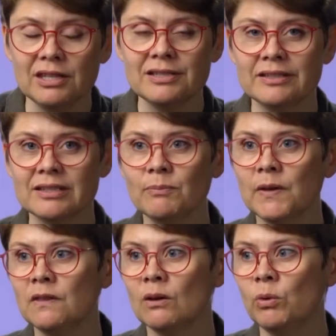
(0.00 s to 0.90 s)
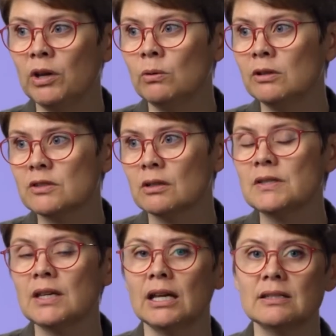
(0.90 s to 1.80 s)
This is something that we would
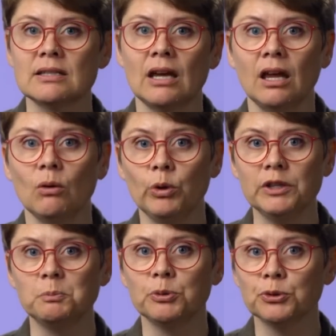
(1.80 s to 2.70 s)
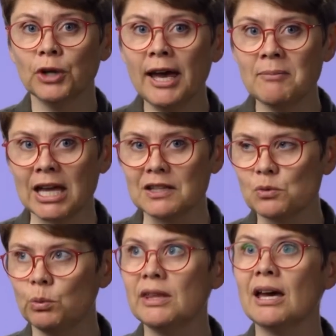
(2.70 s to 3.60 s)
associate, say, with
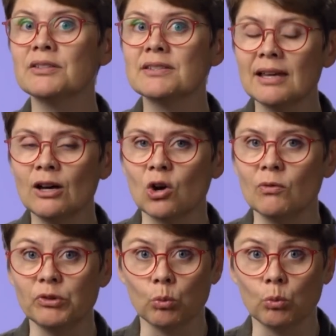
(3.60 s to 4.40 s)
primates, with ourselves.